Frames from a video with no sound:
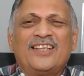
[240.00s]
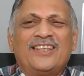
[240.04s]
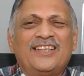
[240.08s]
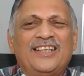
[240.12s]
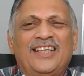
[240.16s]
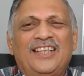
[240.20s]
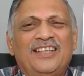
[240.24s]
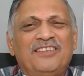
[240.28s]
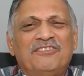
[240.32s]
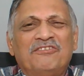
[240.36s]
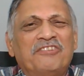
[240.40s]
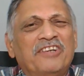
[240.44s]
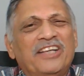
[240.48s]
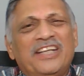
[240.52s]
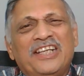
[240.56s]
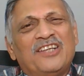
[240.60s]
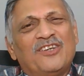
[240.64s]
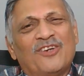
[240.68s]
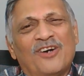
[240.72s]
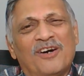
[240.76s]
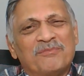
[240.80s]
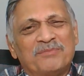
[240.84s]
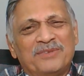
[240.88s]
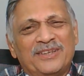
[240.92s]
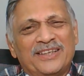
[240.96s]
really very
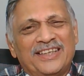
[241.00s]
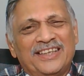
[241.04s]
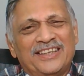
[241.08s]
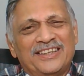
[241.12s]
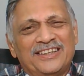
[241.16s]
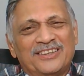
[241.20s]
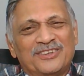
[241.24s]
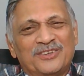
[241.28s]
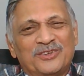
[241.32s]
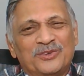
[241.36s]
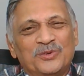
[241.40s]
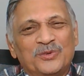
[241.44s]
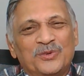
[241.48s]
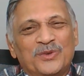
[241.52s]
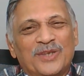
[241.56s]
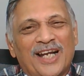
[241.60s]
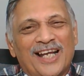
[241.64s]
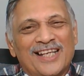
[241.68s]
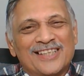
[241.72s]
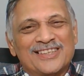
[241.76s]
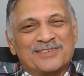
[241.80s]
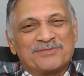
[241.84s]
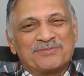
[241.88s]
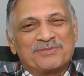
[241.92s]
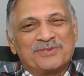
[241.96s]
complicated to
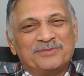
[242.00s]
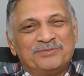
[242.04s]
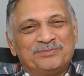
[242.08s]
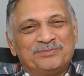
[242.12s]
grasp.